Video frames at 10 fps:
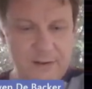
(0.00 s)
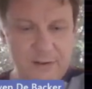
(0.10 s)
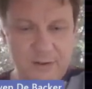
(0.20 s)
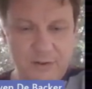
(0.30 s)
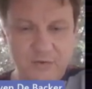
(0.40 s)

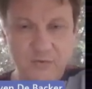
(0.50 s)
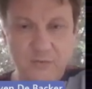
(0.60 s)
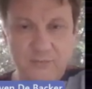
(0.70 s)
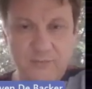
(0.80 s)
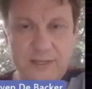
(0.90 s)
just
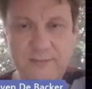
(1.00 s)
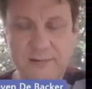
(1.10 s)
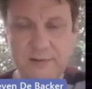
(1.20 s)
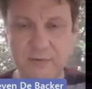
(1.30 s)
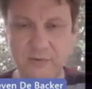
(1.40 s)
to be
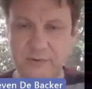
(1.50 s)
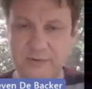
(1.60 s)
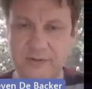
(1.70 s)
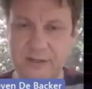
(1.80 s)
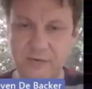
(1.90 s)
able to
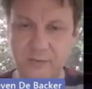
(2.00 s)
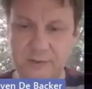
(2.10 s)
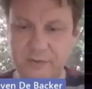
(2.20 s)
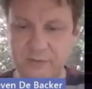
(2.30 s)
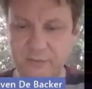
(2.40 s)
continue
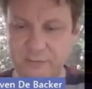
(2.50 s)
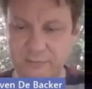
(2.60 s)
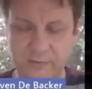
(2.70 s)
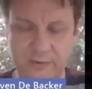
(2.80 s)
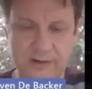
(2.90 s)
with rule
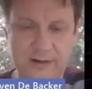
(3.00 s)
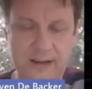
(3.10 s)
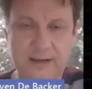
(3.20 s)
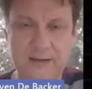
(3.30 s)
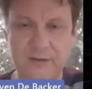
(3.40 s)
number 1
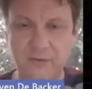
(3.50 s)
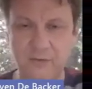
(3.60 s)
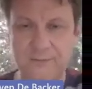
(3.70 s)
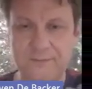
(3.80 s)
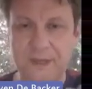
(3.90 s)
and
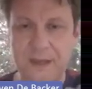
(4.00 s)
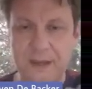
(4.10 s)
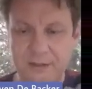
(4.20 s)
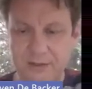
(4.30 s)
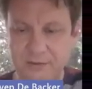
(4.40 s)
2.
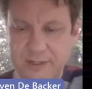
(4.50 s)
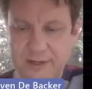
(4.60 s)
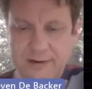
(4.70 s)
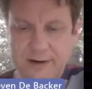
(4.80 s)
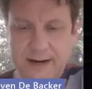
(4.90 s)
So
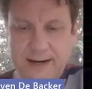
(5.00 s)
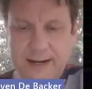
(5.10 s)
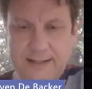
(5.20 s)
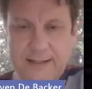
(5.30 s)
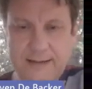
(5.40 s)
here I
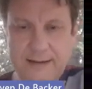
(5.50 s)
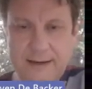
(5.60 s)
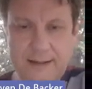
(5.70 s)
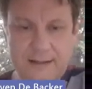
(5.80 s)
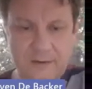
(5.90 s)
add
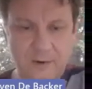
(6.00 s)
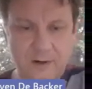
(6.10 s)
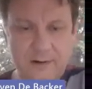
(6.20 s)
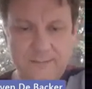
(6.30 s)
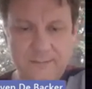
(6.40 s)

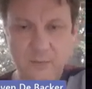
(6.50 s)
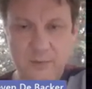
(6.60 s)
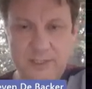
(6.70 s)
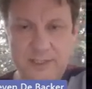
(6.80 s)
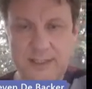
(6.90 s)
91,
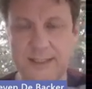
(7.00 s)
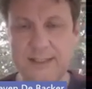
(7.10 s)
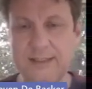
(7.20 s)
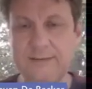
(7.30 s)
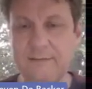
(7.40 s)
which
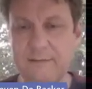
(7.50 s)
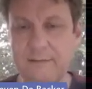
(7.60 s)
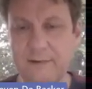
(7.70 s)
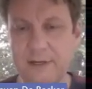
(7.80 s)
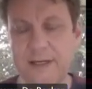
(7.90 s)
is
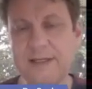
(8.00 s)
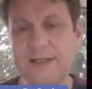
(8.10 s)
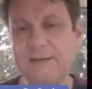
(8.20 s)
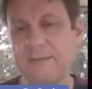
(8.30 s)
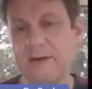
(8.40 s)

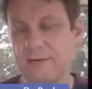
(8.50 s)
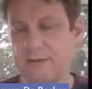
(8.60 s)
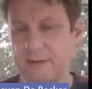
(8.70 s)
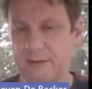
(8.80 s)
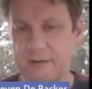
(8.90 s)
easy
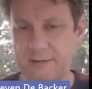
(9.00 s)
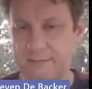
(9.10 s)
because,